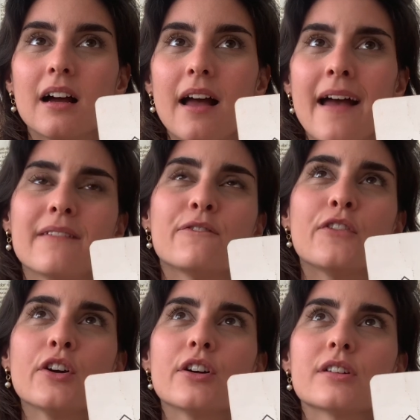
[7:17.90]
at
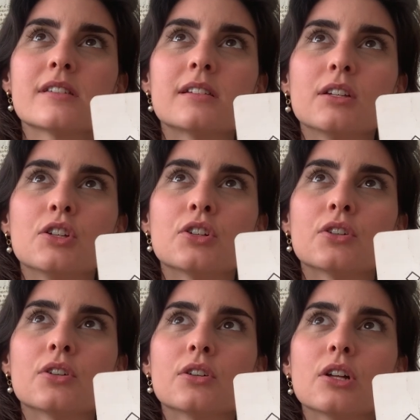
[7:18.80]
first
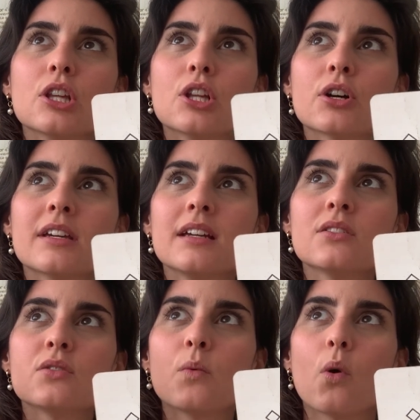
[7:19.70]
you're
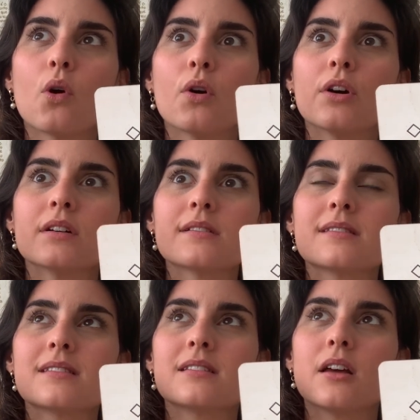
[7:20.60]
looking
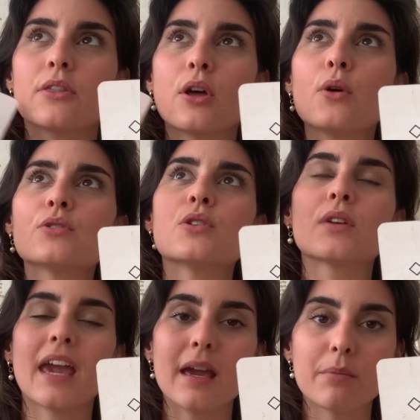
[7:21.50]
towards those who
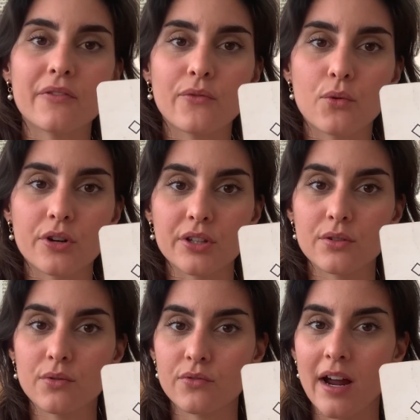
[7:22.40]
came before
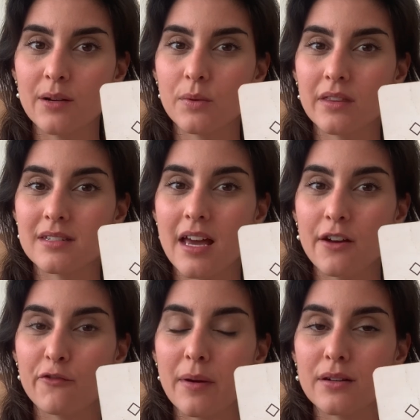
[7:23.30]
you, right? With the Ten
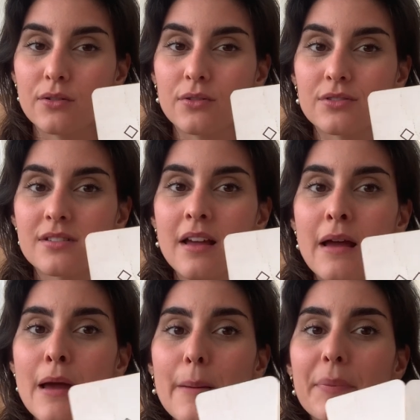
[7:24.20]
of Pentacles.
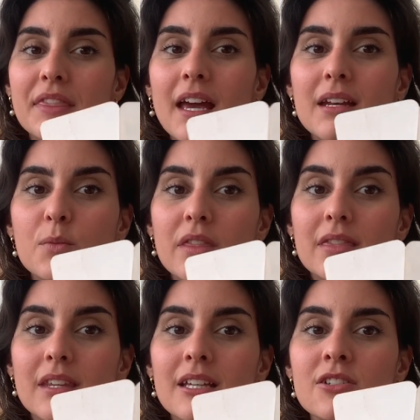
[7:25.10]
But then with
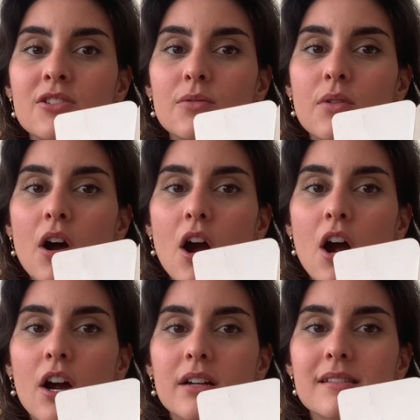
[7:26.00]
these two
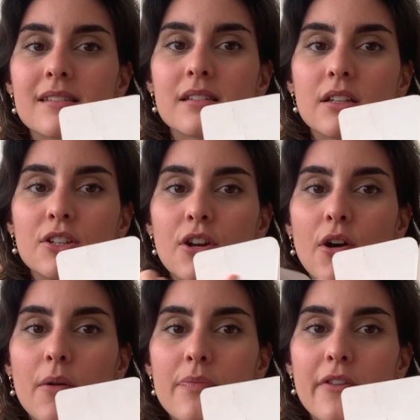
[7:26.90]
cards, you
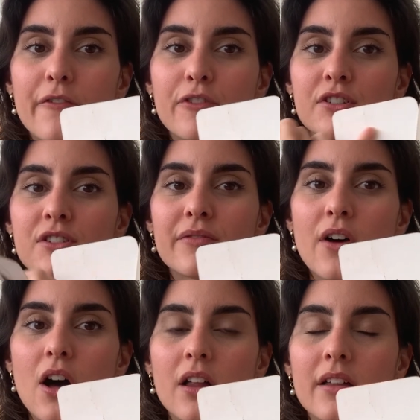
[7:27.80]
know, first of
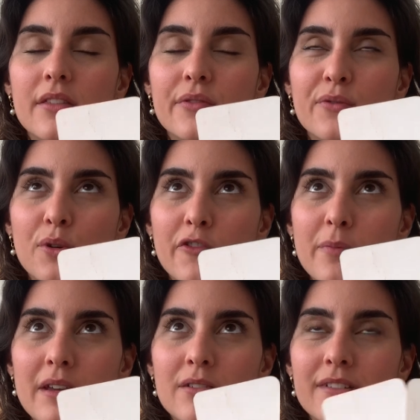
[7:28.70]
all, the Four of
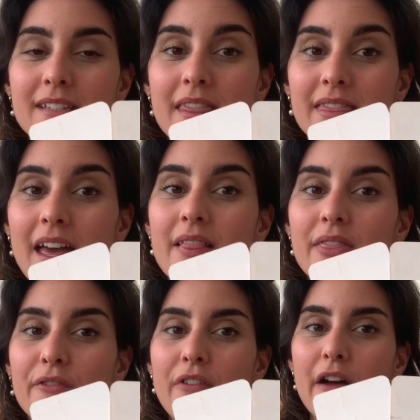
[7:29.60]
Pentacles and then
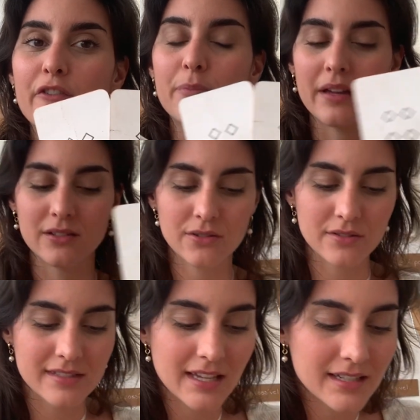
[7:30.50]
the Five of
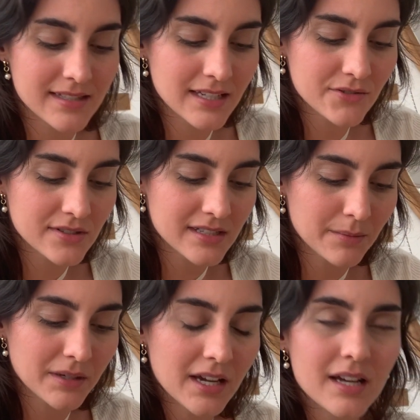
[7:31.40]
Pentacles. And it's interesting
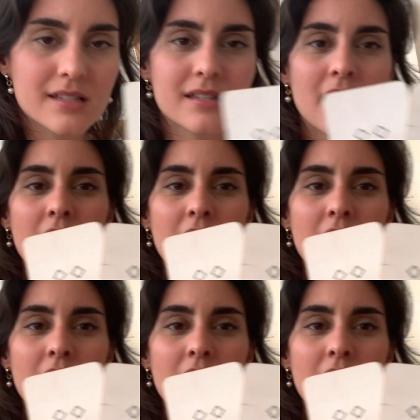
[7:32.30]
because